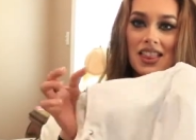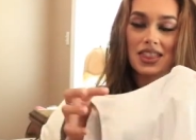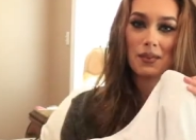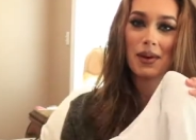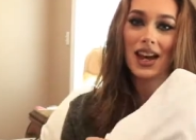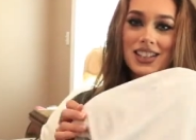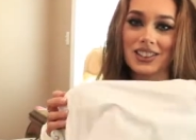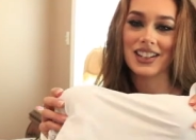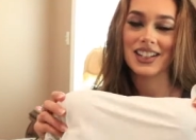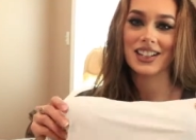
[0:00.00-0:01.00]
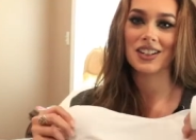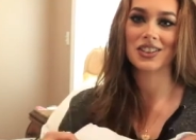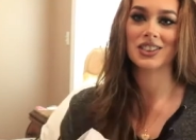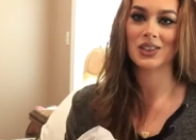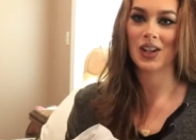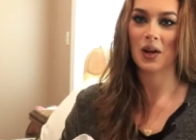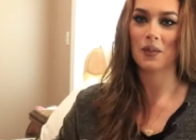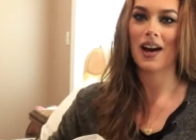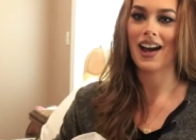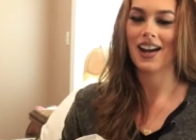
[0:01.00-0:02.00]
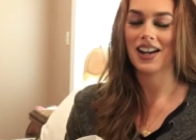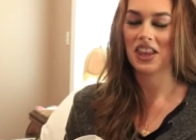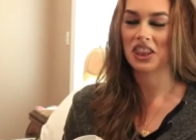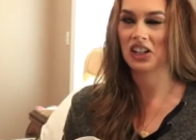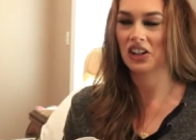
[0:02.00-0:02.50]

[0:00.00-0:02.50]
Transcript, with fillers: the pads right here to help hide the